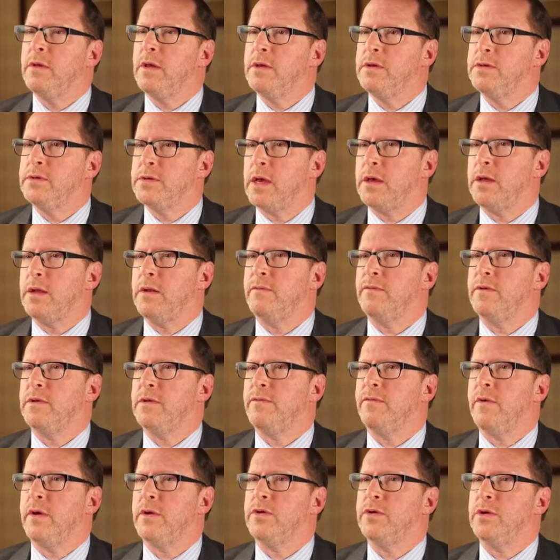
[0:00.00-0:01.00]

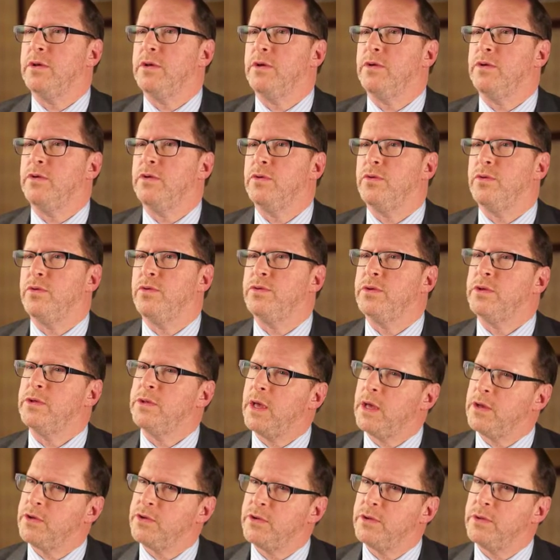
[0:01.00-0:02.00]
dysfunction issues,
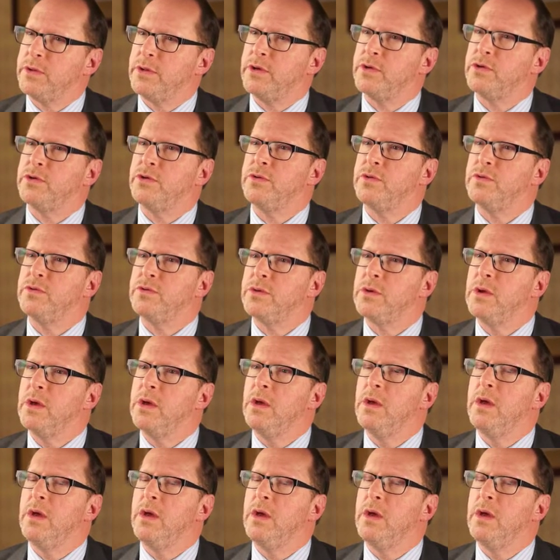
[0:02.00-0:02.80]
attentional issues,